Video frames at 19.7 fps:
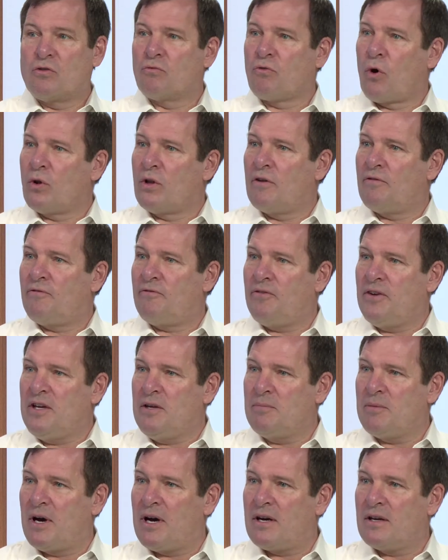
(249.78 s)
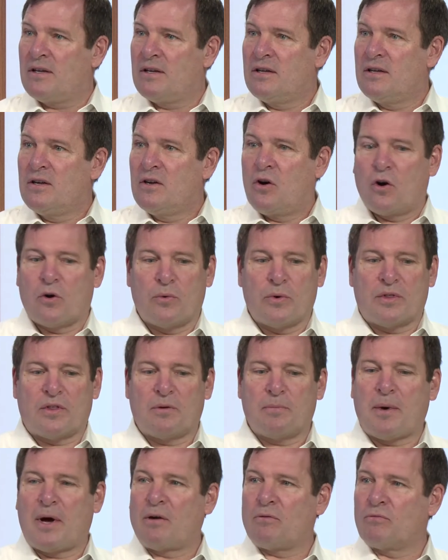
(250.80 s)
role of FEMA, or we
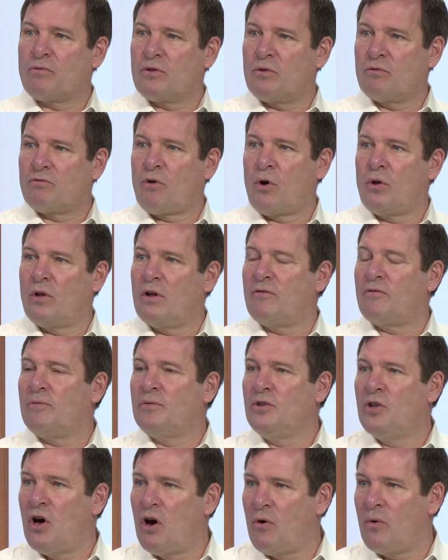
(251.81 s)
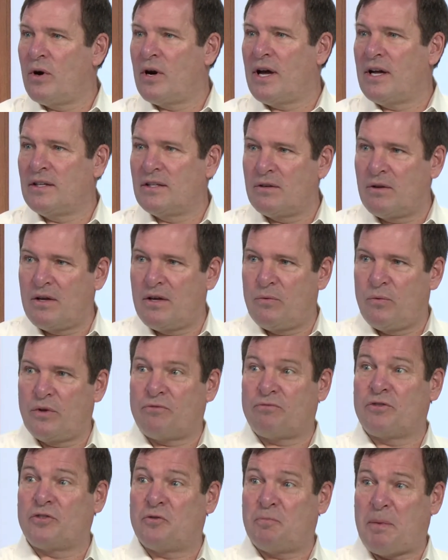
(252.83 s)
think about the role of NOAA in,
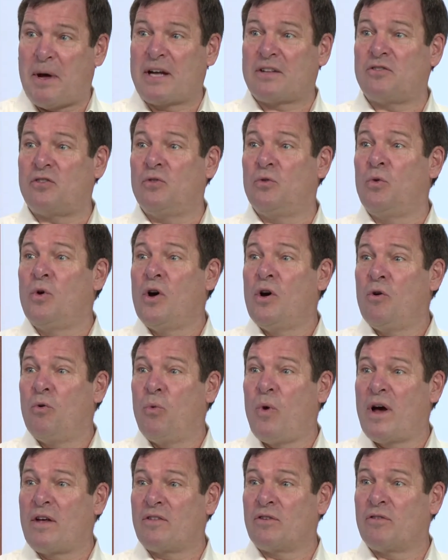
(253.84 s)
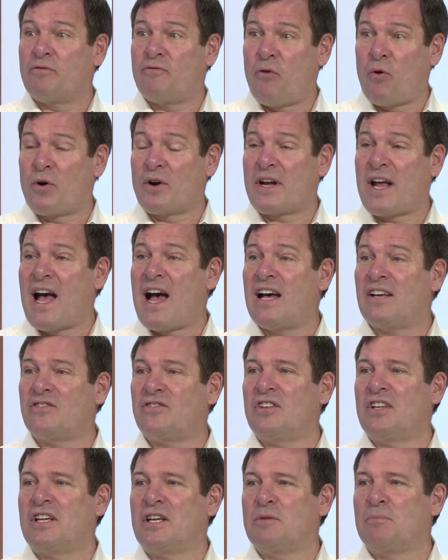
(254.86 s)
with respect to weather
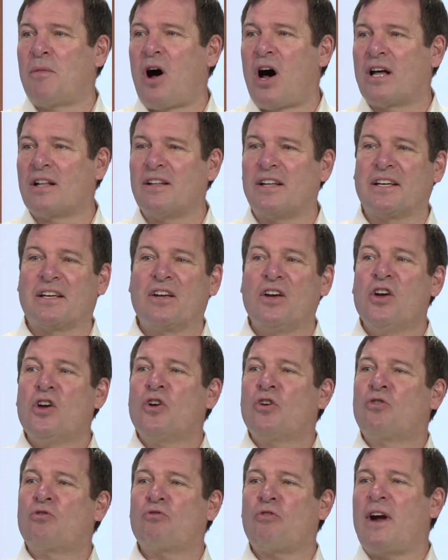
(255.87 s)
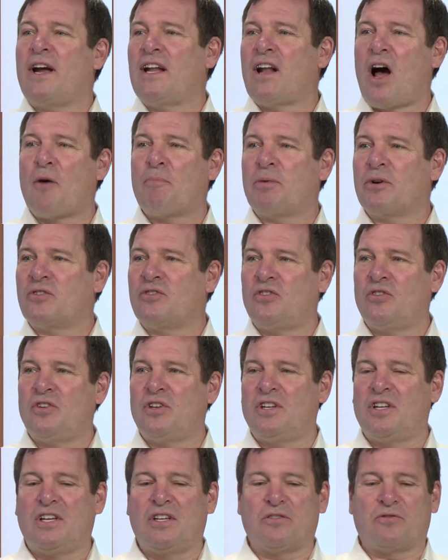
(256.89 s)
forecasting and modeling. Great
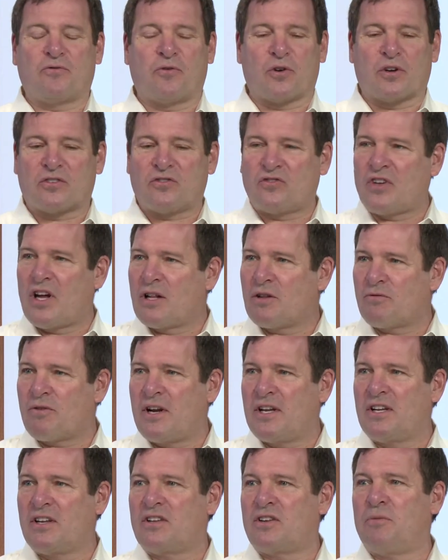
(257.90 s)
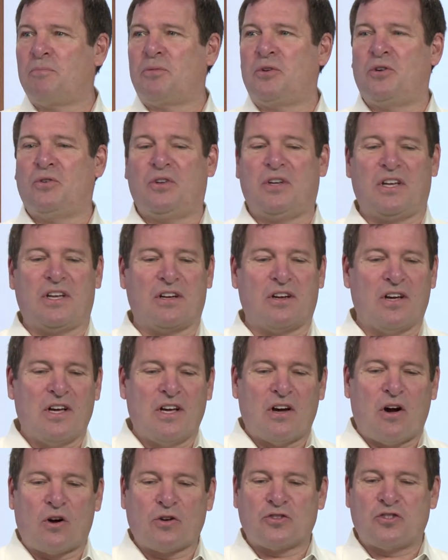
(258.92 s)
opportunities for accelerated computing,
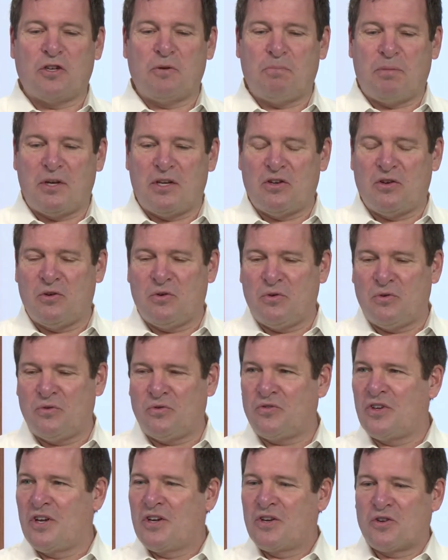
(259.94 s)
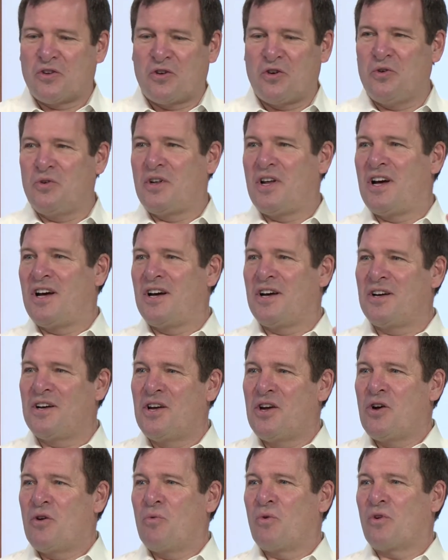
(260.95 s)
our GPUs, CUDA,
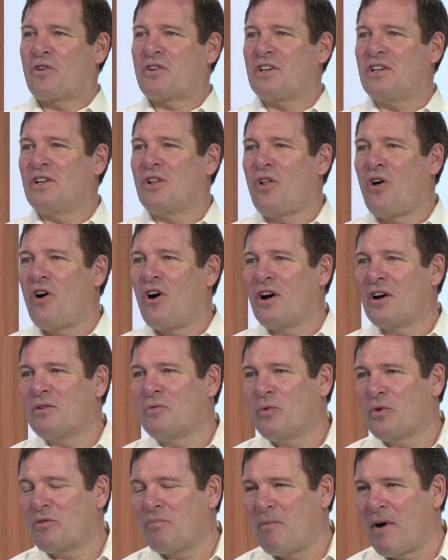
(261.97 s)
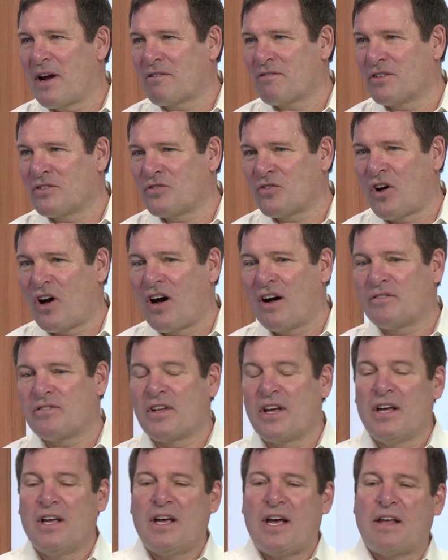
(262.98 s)
yeah. working along with Microsoft.
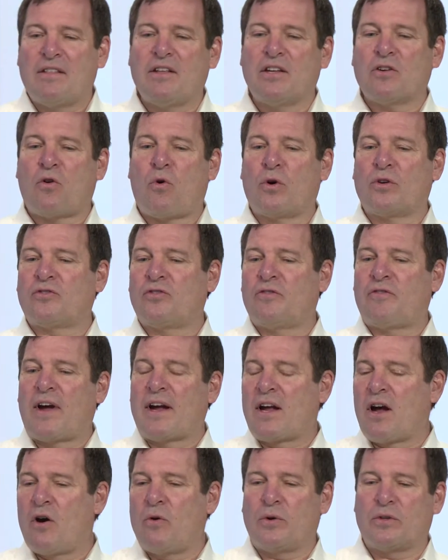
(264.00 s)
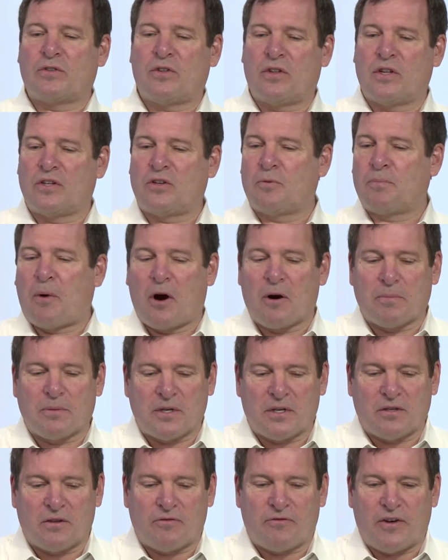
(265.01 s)
And then, of course, if I go into the Department
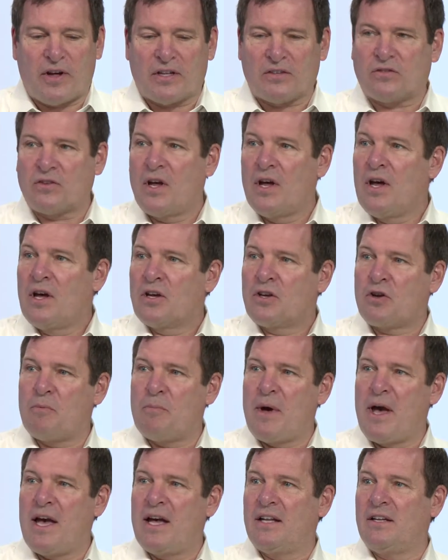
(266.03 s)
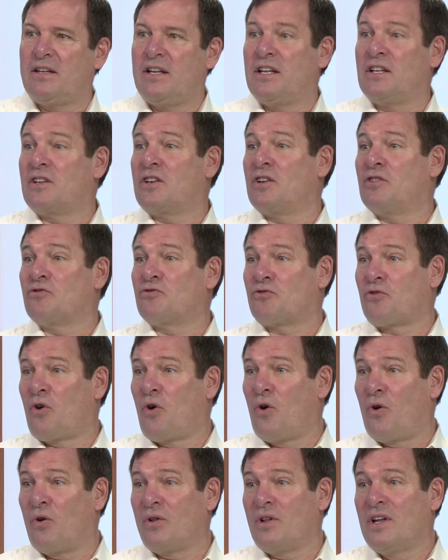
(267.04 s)
of Defense, command and
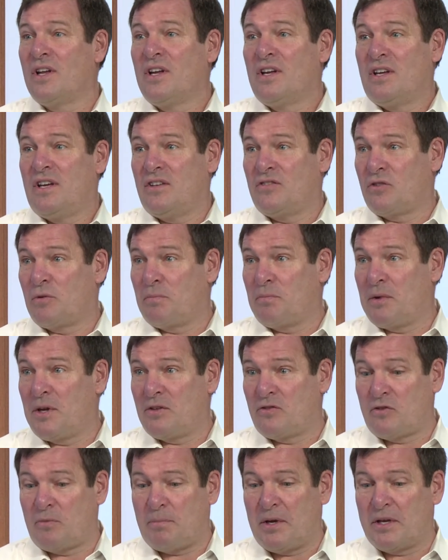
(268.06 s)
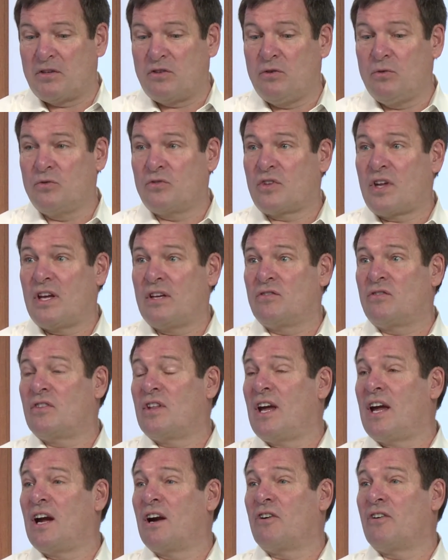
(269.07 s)
control is a, is a big use case,
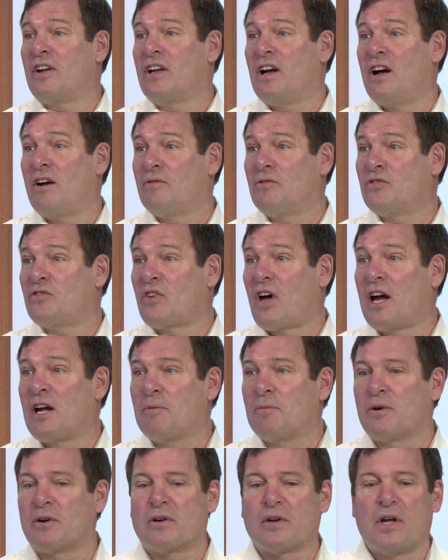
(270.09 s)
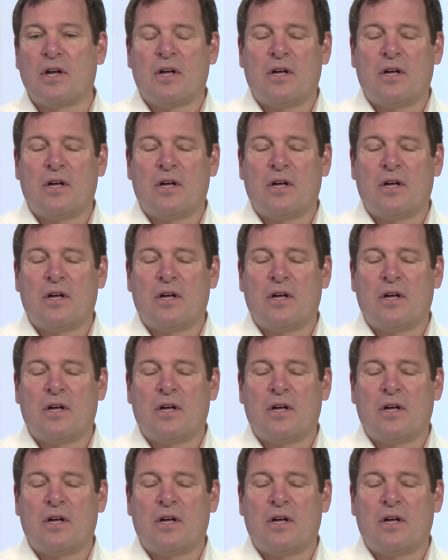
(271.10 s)
the area of cyber.